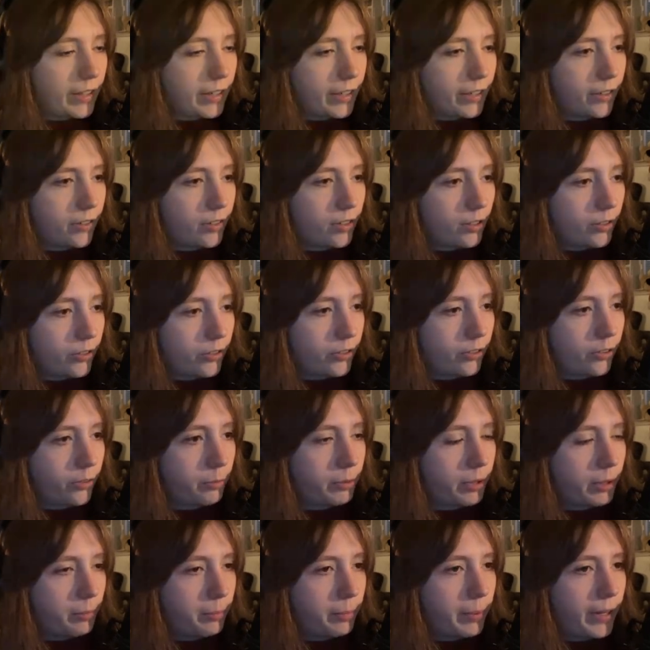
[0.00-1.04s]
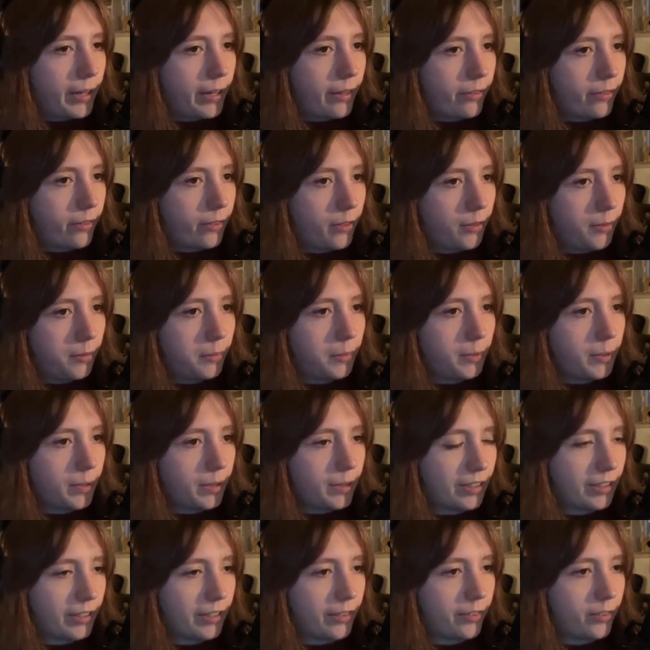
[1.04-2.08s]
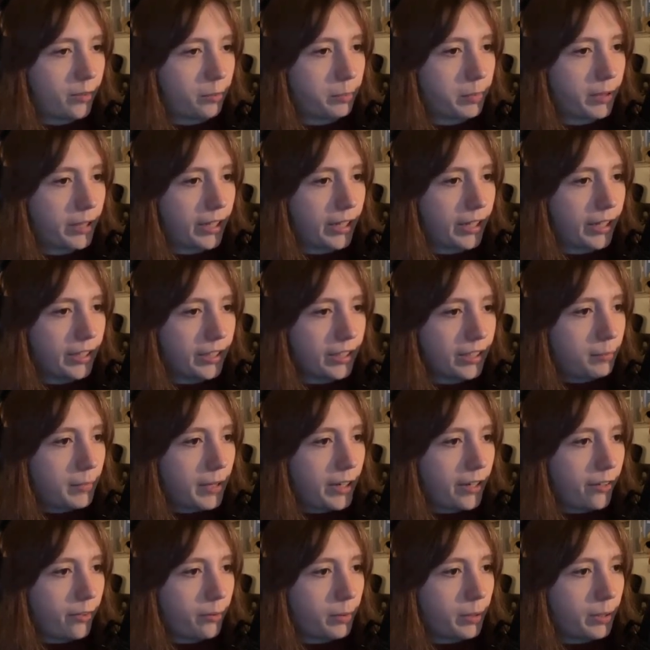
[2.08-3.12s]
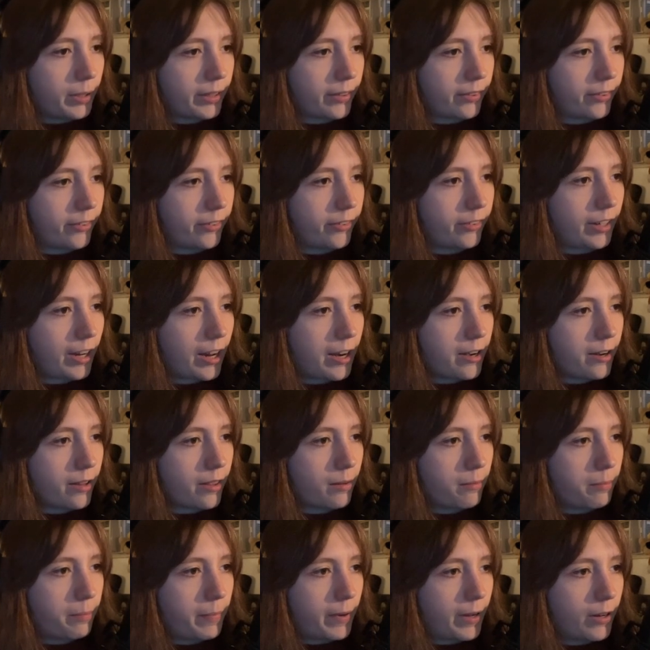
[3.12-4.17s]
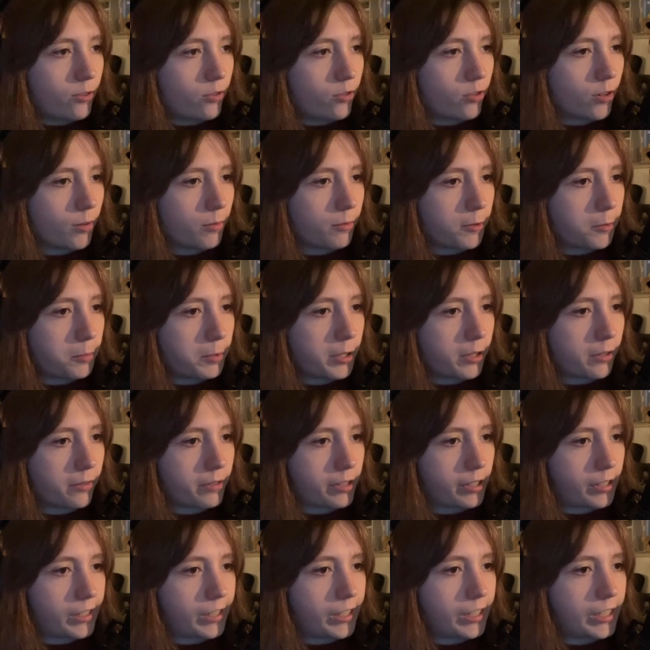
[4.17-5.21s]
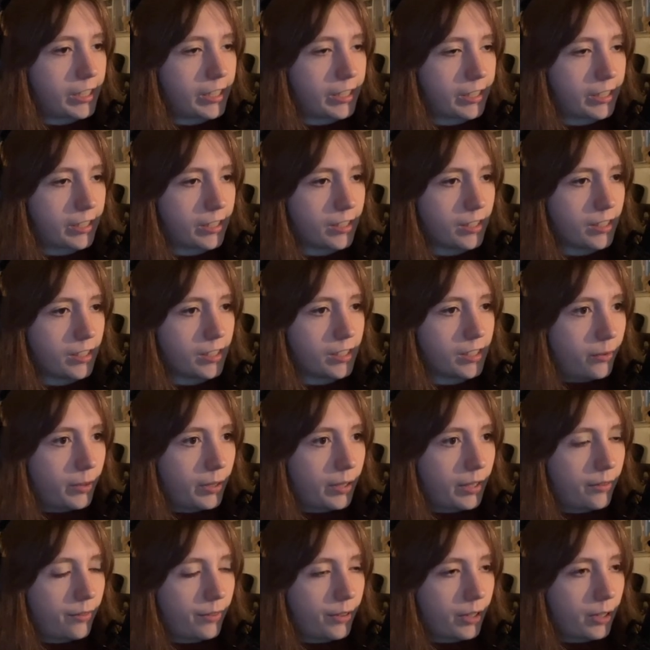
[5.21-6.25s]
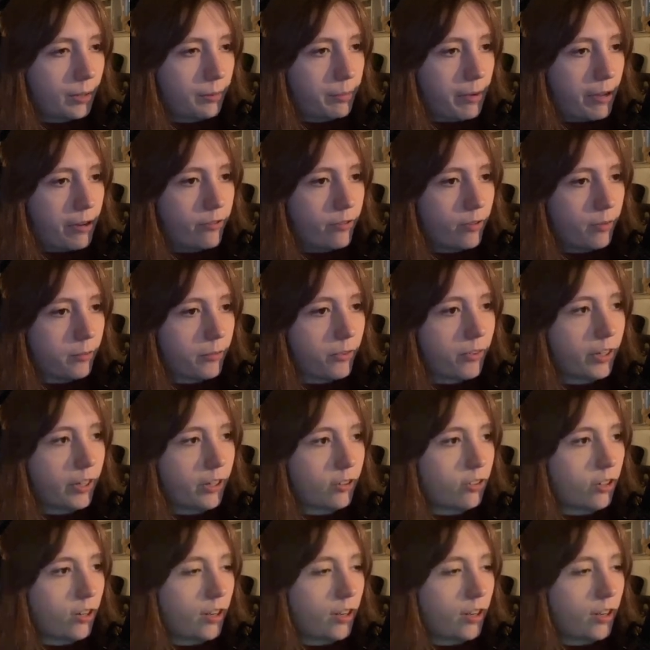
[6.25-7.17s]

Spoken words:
that could also just be the bathroom on this spot. Might as well extend the bedroom to be over here. So you'd have like a bedroom slash